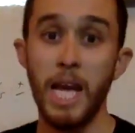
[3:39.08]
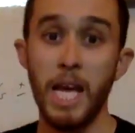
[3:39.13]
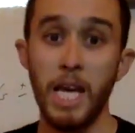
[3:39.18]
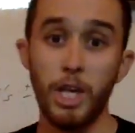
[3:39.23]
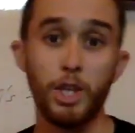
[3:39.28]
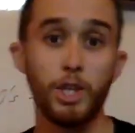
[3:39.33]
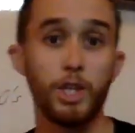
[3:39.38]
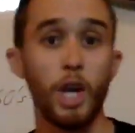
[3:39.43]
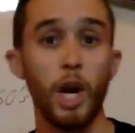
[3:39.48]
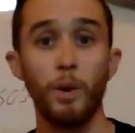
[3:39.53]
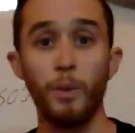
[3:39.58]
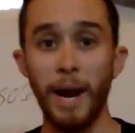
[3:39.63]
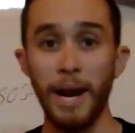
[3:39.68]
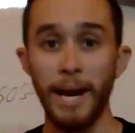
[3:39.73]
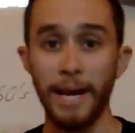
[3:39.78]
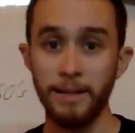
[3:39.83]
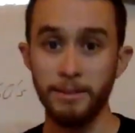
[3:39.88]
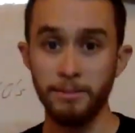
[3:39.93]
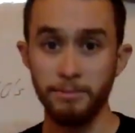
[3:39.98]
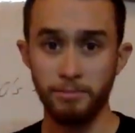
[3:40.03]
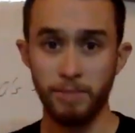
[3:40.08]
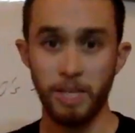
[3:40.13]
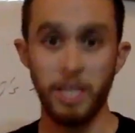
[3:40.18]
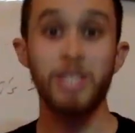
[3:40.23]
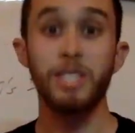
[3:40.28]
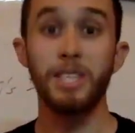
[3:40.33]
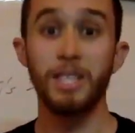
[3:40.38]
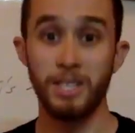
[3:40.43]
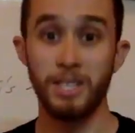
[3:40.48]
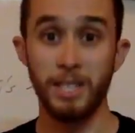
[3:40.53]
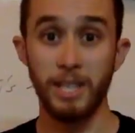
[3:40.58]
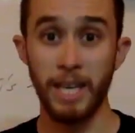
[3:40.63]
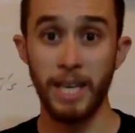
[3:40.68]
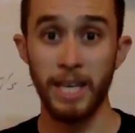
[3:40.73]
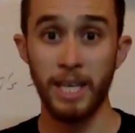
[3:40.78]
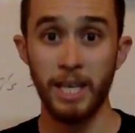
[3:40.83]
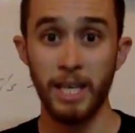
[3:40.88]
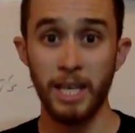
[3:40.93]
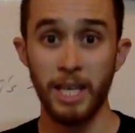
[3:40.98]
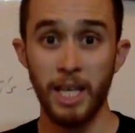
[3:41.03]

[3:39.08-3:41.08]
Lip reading: you start riding consistently.